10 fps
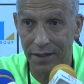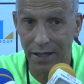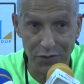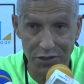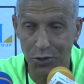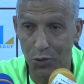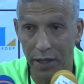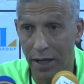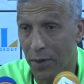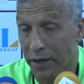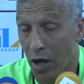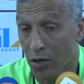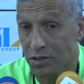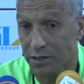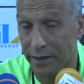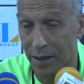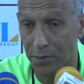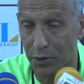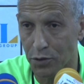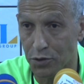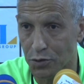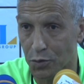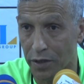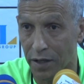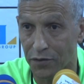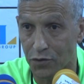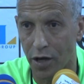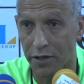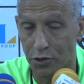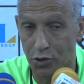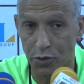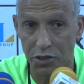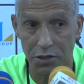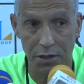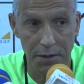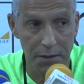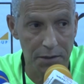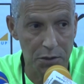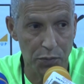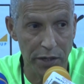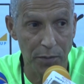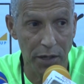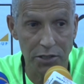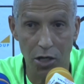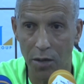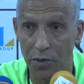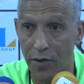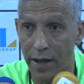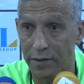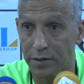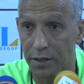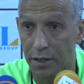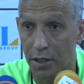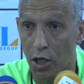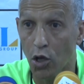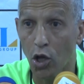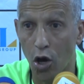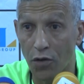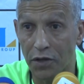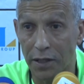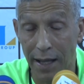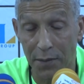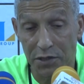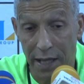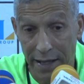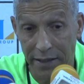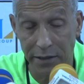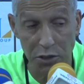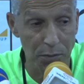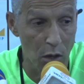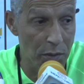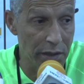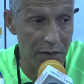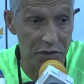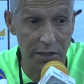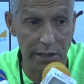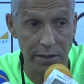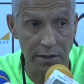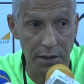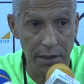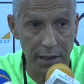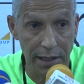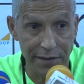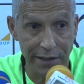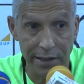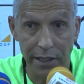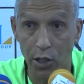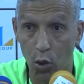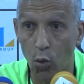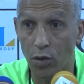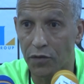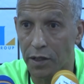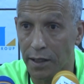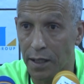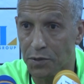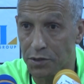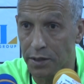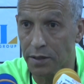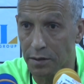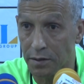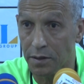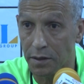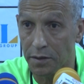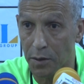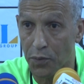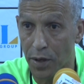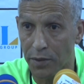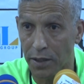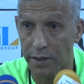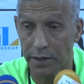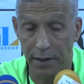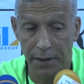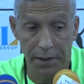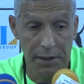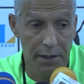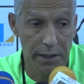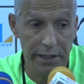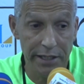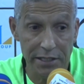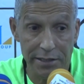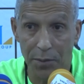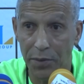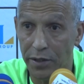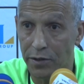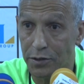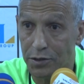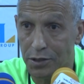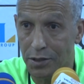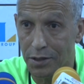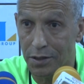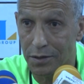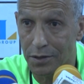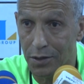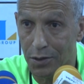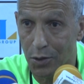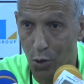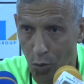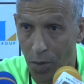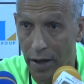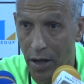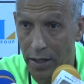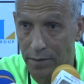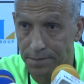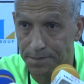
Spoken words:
every single game. I can't say that, because what I've tried to do is spread my time around a lot of the clubs. And at this moment I've seen, I think, nearly all of the clubs in the Premier League. He is somebody that caught my eye.